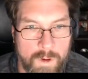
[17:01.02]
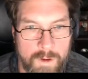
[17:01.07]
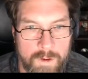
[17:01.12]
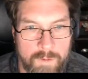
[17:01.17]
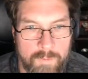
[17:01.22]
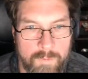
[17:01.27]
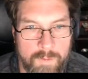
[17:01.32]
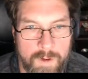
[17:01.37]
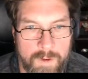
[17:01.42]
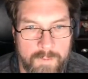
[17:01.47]

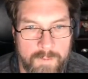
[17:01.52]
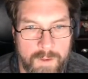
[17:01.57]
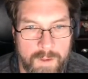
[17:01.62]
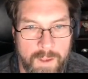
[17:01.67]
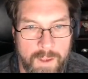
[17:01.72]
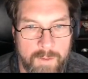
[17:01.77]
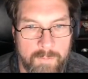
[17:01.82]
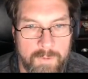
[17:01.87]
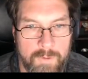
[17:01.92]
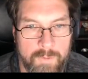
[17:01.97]
around the game a
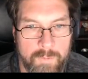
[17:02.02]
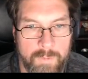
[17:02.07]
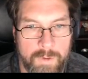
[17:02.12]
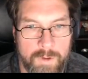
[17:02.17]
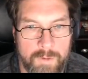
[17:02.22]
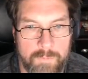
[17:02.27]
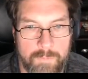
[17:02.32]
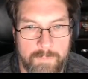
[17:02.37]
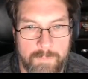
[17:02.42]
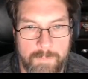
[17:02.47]
little bit,
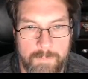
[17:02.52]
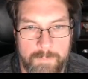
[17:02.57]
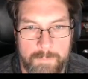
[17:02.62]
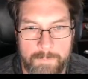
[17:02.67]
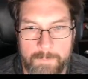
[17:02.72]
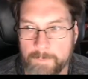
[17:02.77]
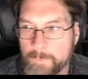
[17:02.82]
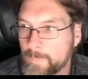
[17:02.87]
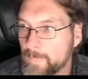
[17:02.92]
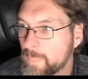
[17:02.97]

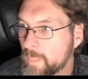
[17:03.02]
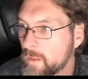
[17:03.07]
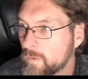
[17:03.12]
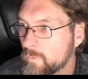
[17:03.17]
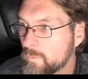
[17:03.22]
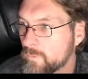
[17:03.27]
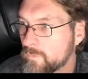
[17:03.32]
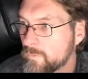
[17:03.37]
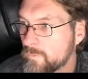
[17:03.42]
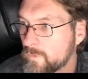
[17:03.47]
we'll
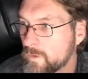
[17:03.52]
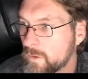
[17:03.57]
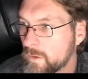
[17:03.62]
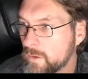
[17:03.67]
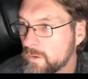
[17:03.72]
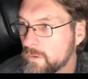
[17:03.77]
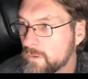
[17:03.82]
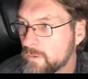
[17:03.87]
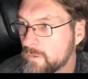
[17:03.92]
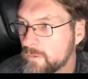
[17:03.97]
see.
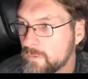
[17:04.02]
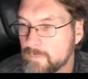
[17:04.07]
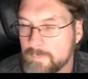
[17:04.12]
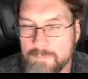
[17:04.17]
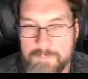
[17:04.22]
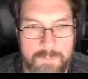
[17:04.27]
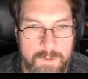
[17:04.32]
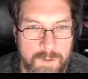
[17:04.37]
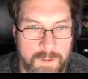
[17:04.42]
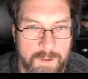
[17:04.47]

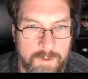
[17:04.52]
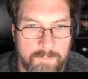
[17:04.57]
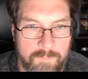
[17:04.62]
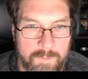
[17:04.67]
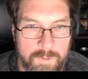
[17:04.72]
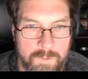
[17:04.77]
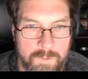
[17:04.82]
Yeah, if you can